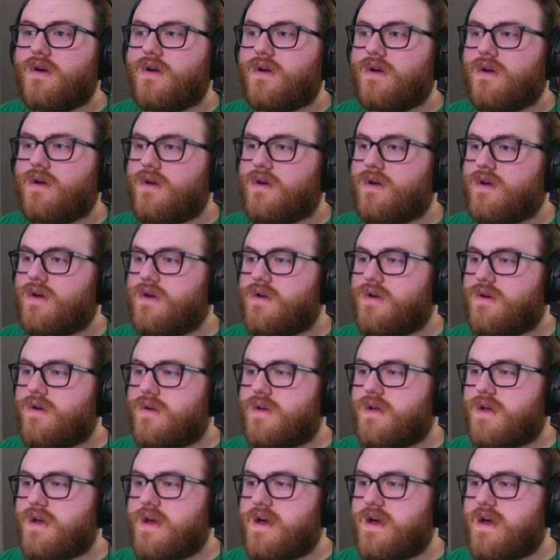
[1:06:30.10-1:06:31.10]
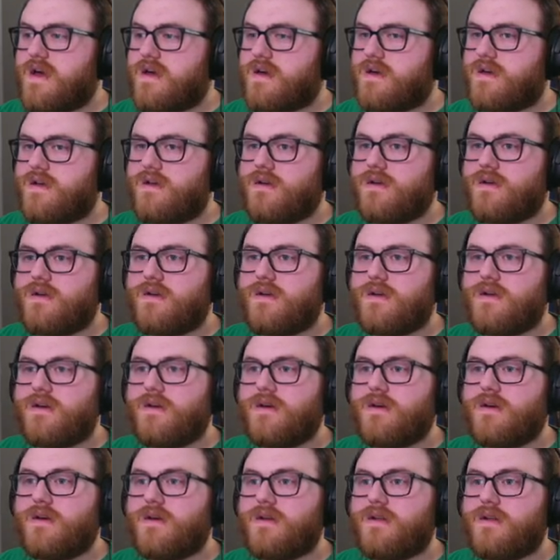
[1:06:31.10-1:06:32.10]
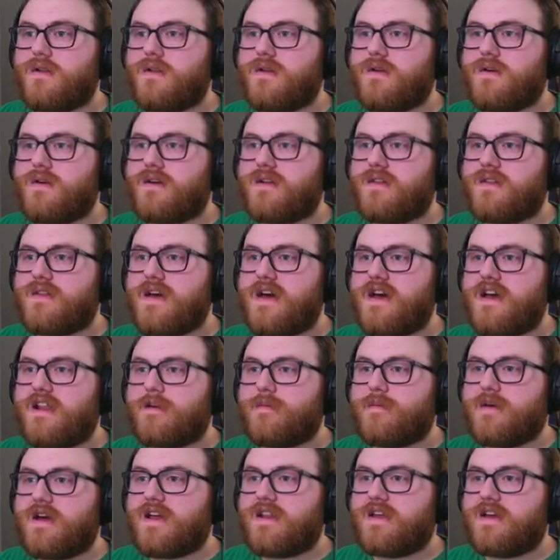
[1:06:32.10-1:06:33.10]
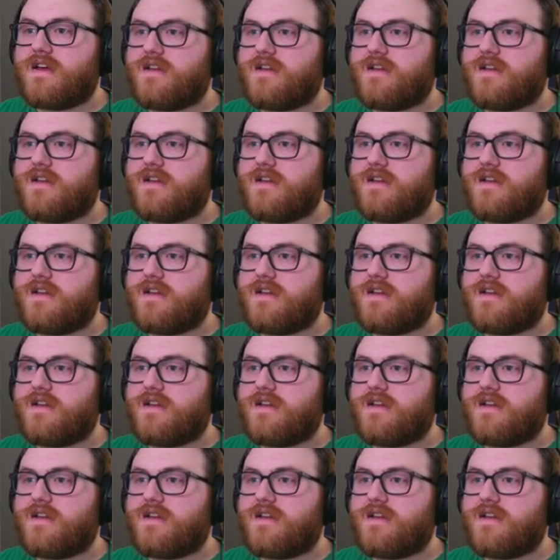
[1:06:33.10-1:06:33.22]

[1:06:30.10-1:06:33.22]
Okay. Look at that, I made it.